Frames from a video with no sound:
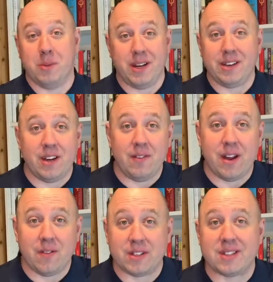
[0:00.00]
and it didn't even
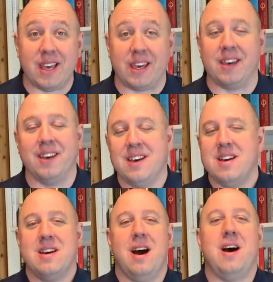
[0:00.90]
have a sink.
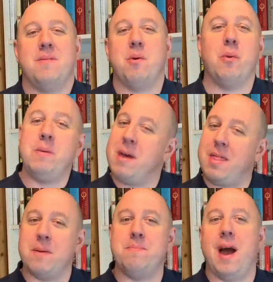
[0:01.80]
But we met
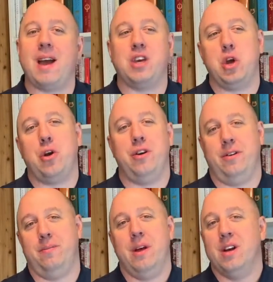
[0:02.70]
in the backyard.
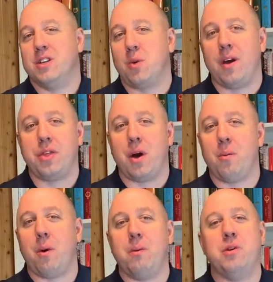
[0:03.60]
And so I
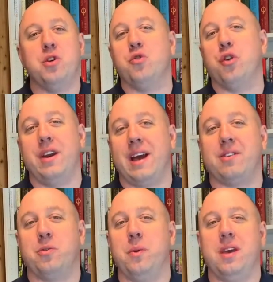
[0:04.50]
thought what we would do for
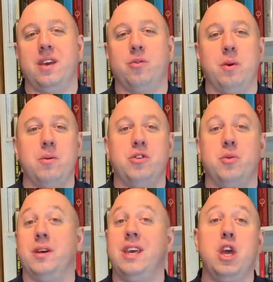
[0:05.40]
next week is we would
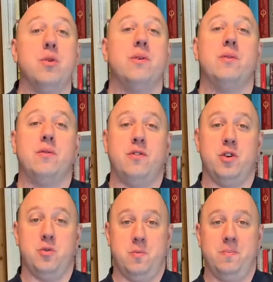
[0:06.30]
do a year in
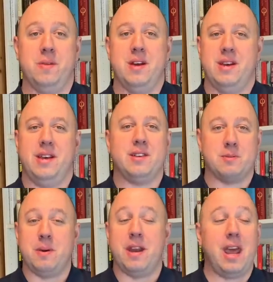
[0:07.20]
review. It
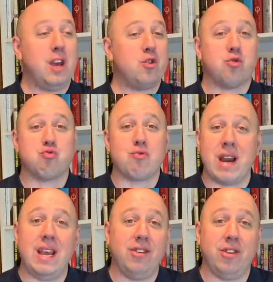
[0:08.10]
has been a
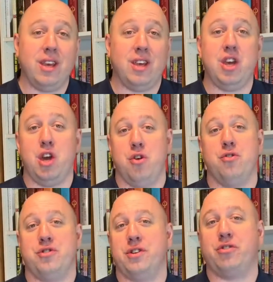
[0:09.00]
crazy
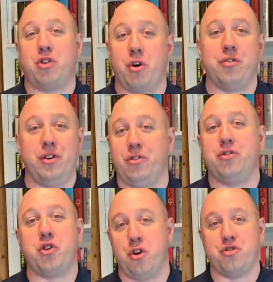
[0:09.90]
year to start this
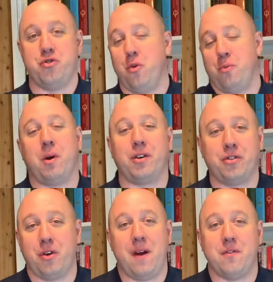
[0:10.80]
church, North Park
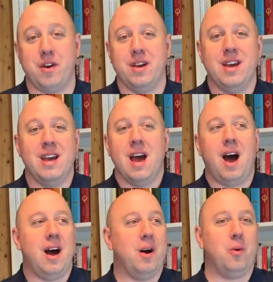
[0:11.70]
Stratford.
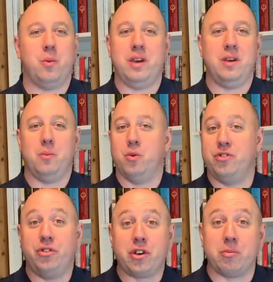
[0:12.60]
We were
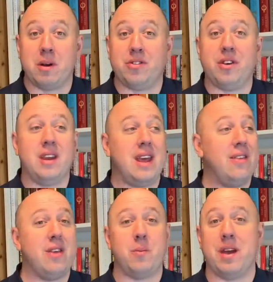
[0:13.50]
6 months in,
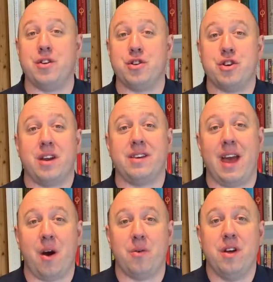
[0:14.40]
and then we had to shut
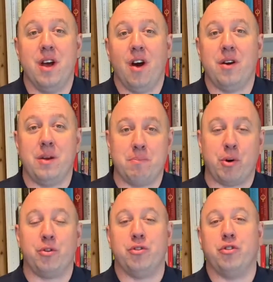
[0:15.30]
down
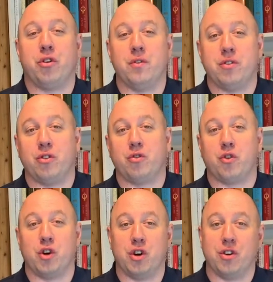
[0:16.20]
in-person services
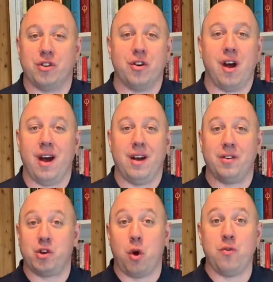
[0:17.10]
for
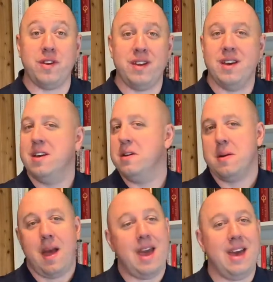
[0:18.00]
COVID,
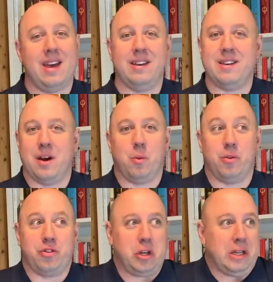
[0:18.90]
and we're
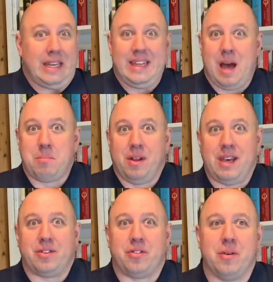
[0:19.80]
still in that
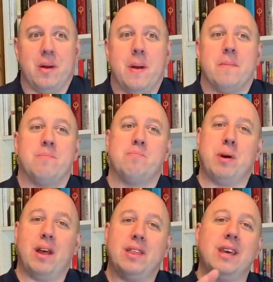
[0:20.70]
place.
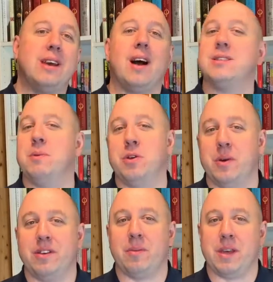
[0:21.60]
But I think God's been
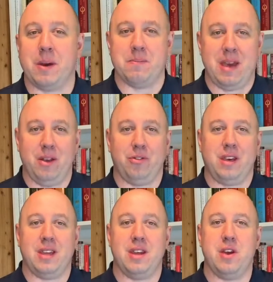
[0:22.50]
doing something
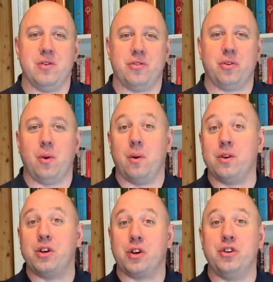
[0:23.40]
amazing in here. So I want
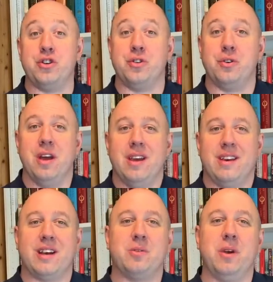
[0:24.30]
to encourage you to
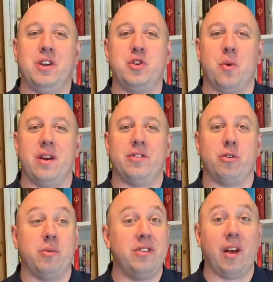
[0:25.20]
next week join us
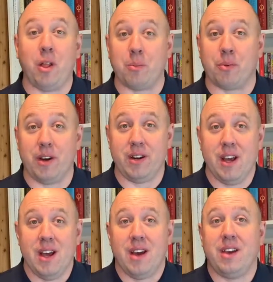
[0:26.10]
as we celebrate
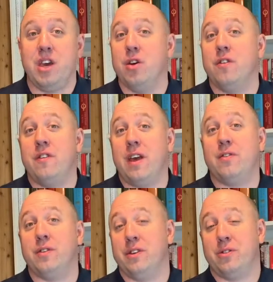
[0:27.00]
a year of
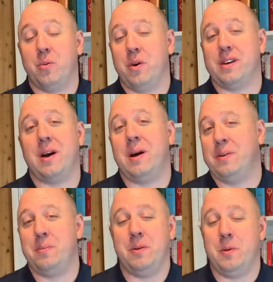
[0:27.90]
faithfulness and what
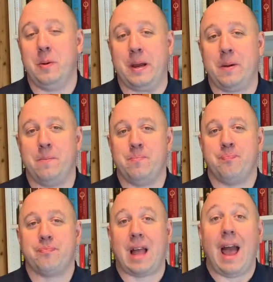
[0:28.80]
God's been doing.
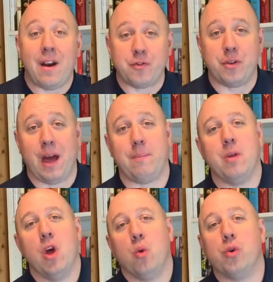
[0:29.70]
After that,
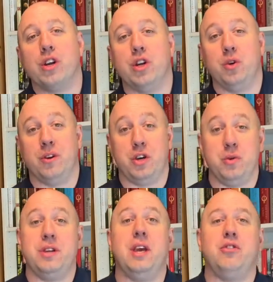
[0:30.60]
we're going to do a
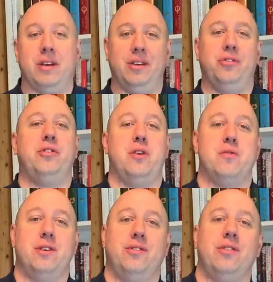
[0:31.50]
new teaching
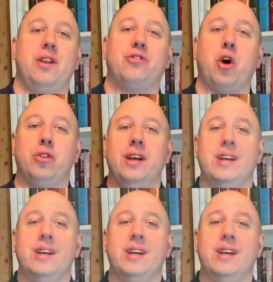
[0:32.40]
series that is called